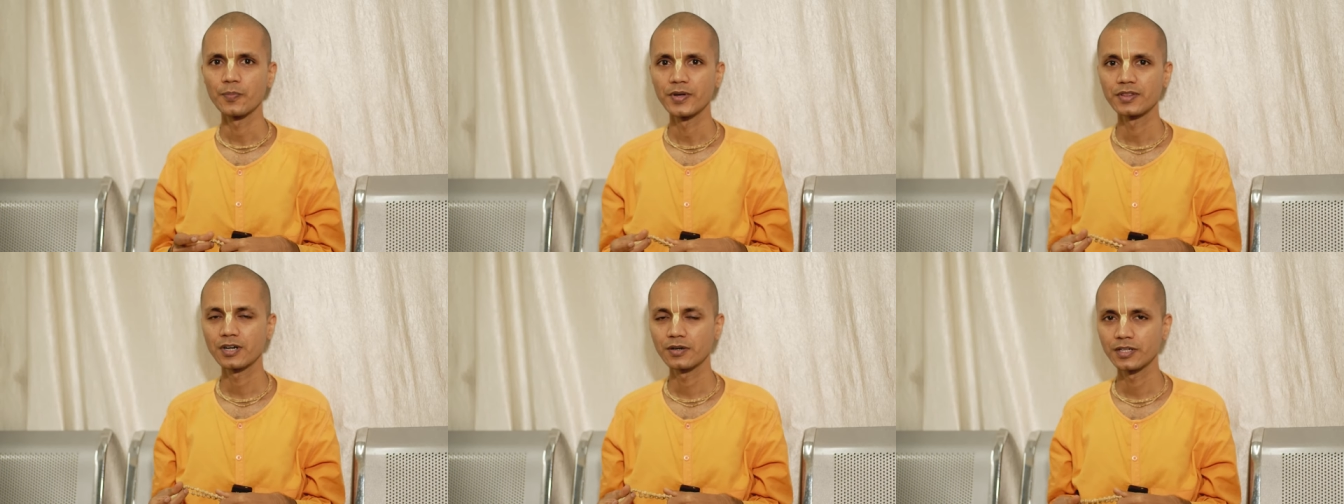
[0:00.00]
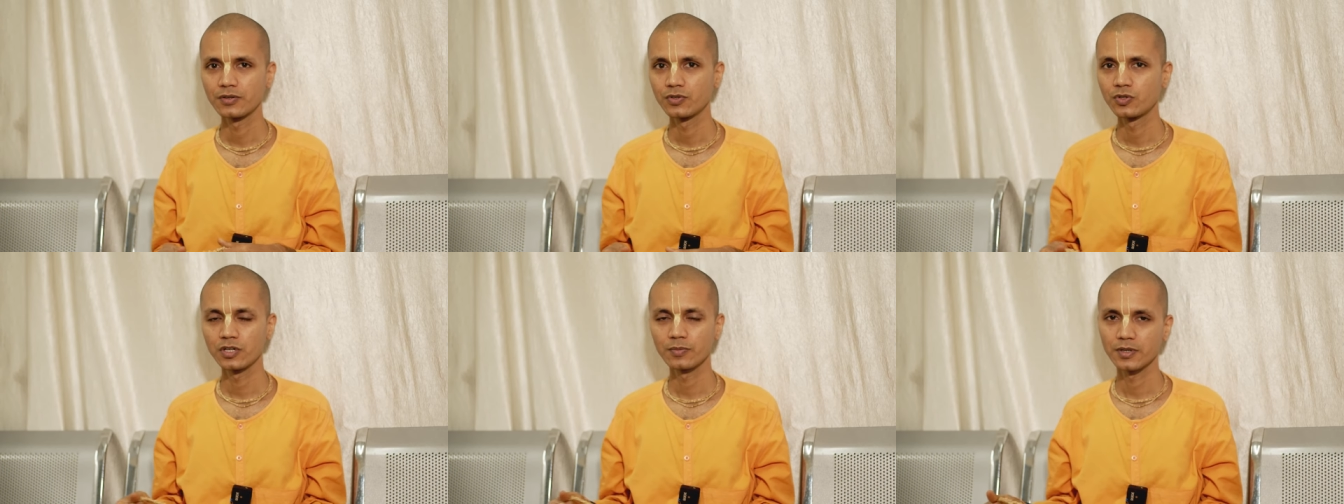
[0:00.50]
mantra in
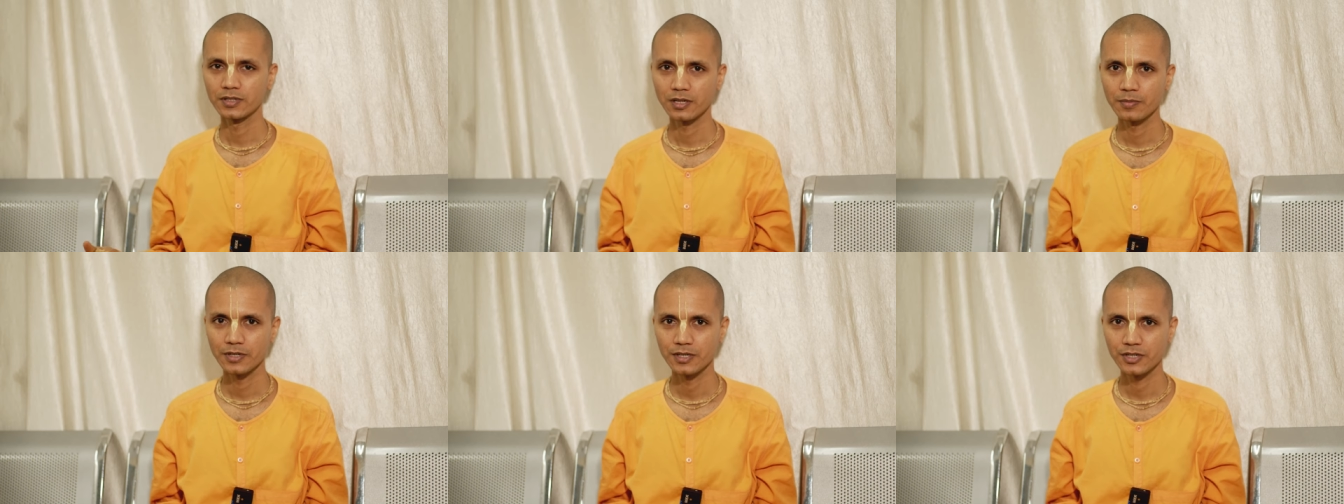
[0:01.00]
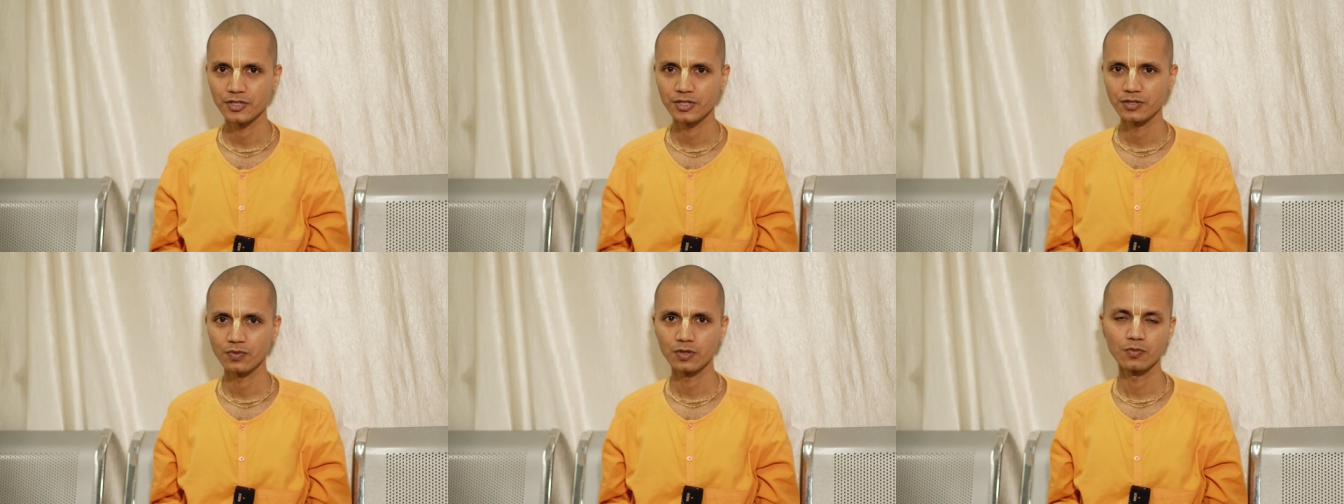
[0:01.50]
during mantra
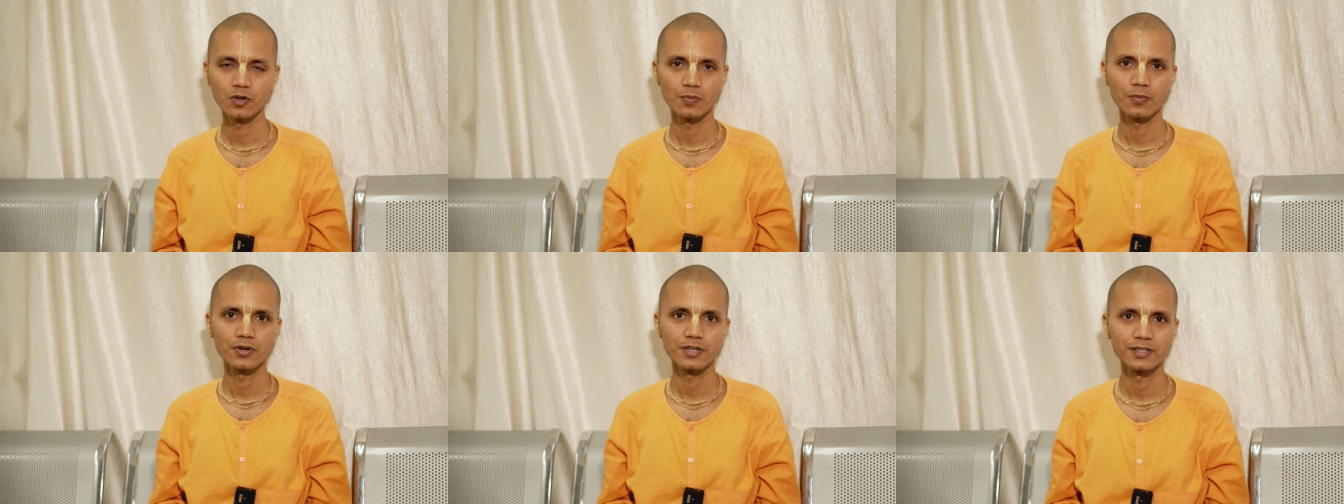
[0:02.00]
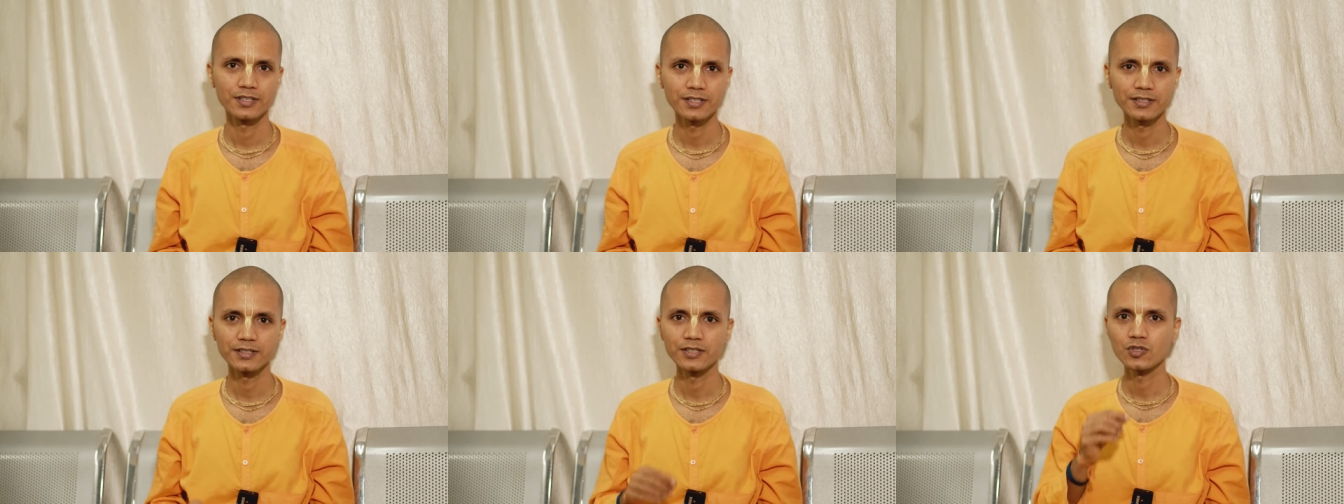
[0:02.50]
meditation, one more important
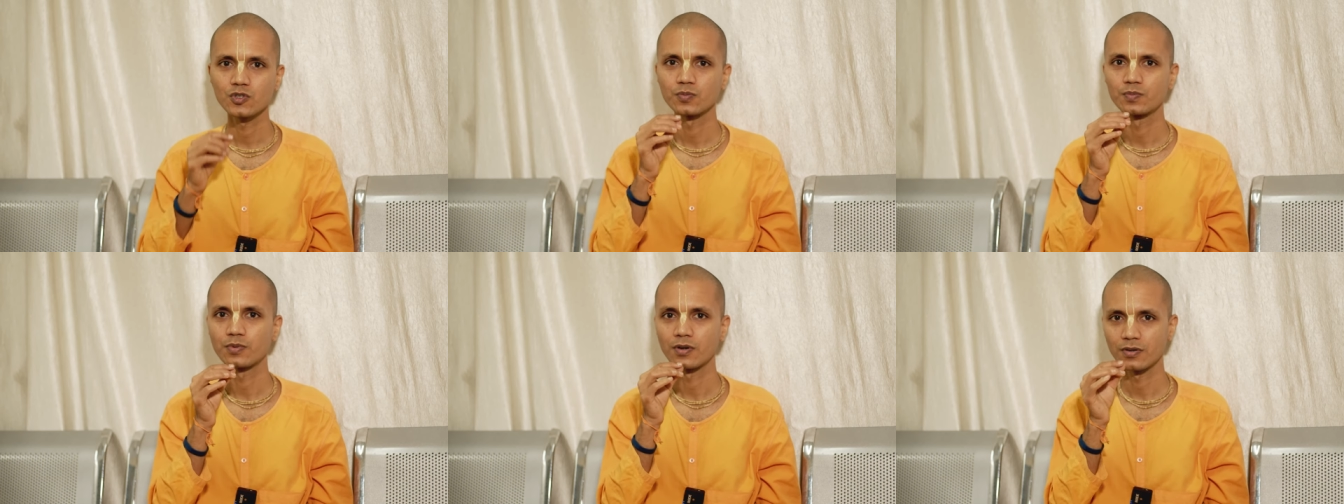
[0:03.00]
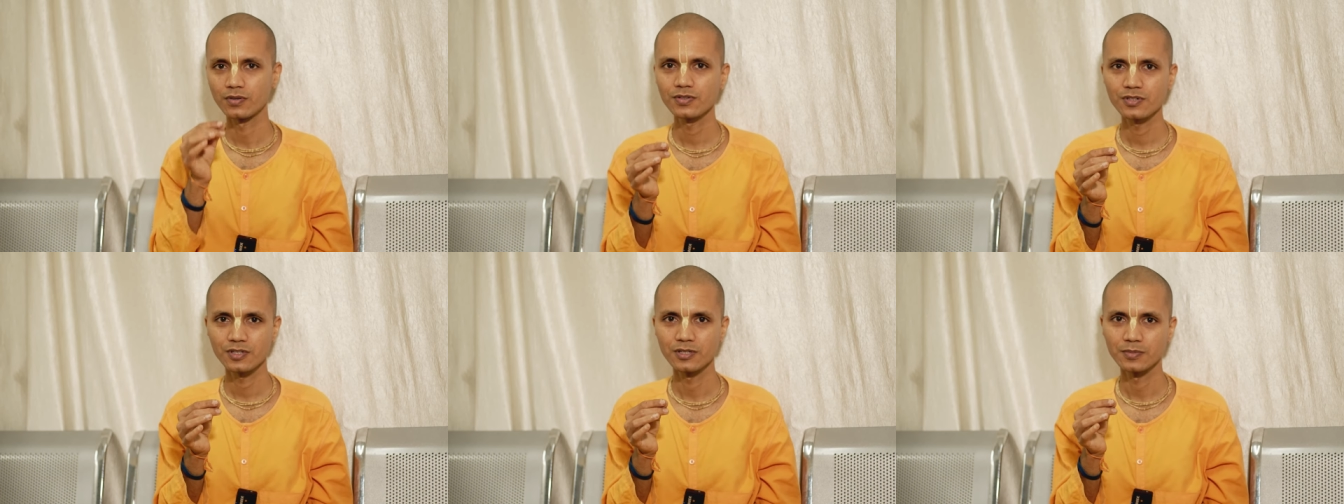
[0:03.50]
thing is to
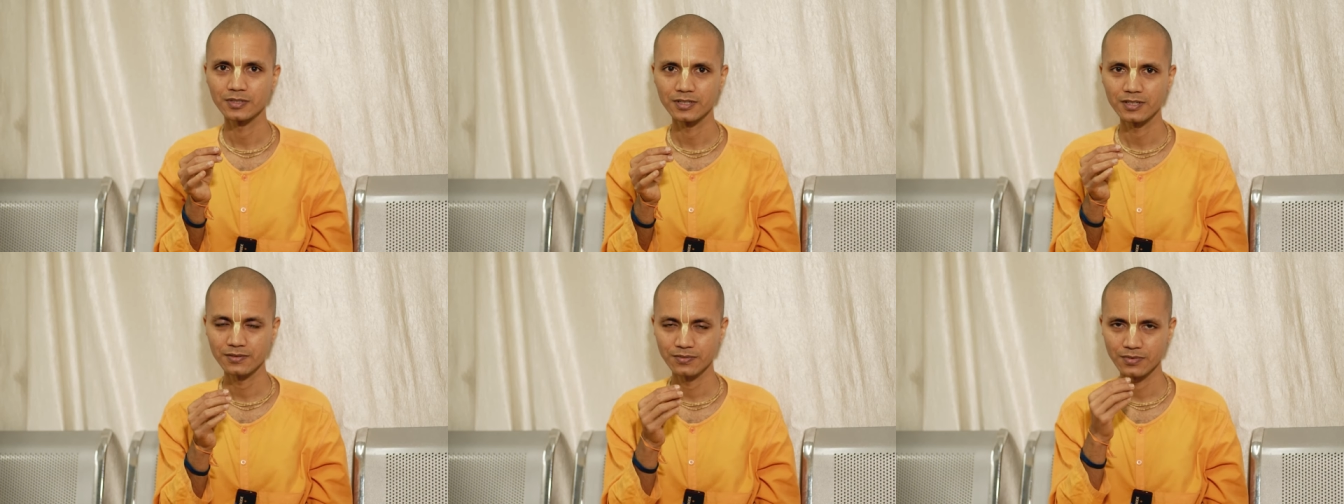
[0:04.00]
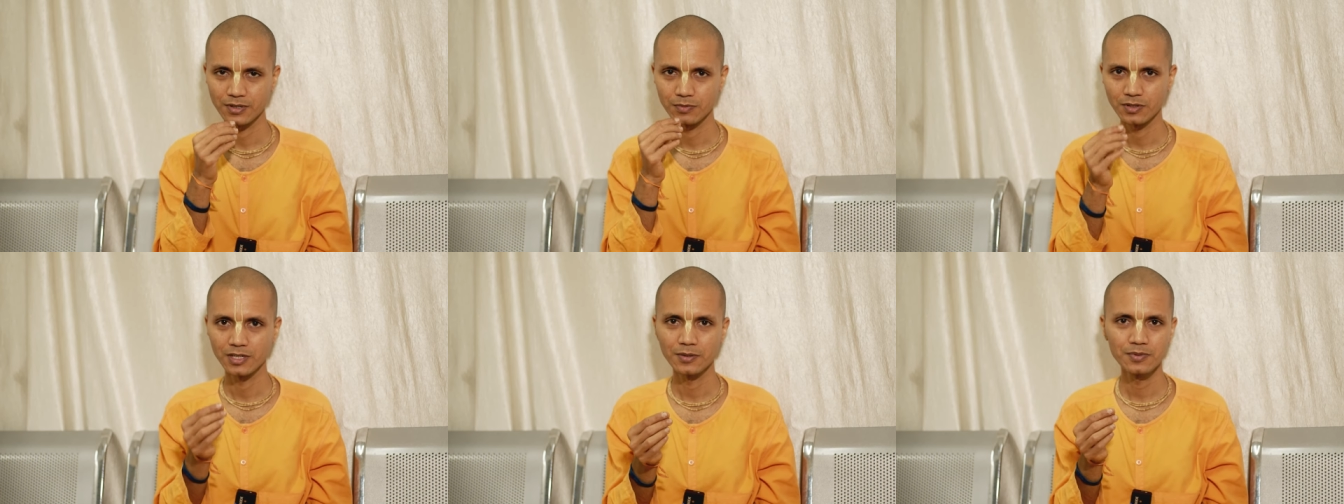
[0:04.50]
pronounce the mantra from
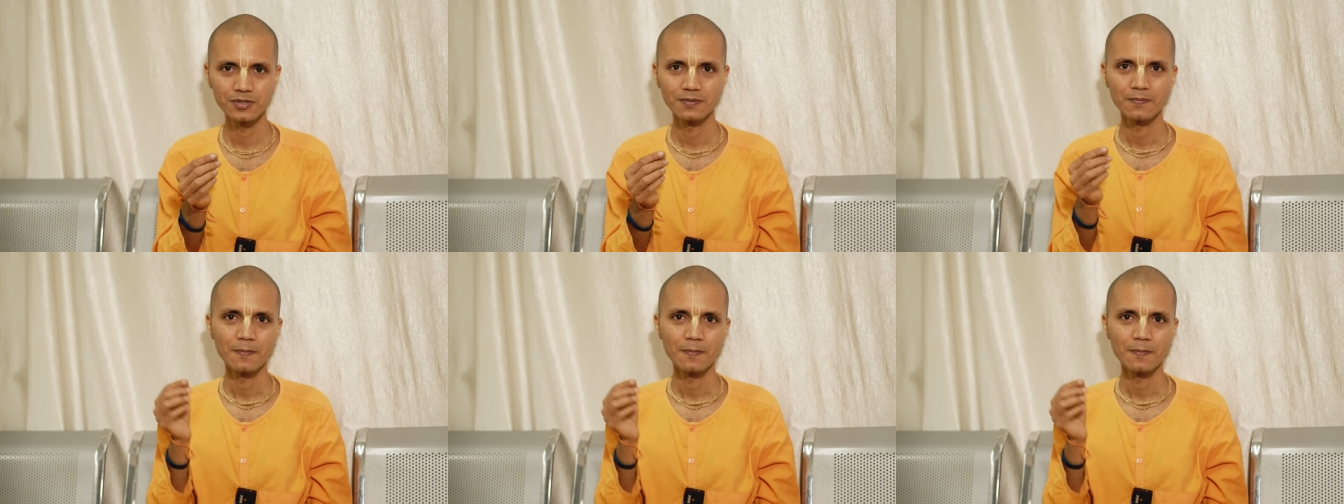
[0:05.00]
our lips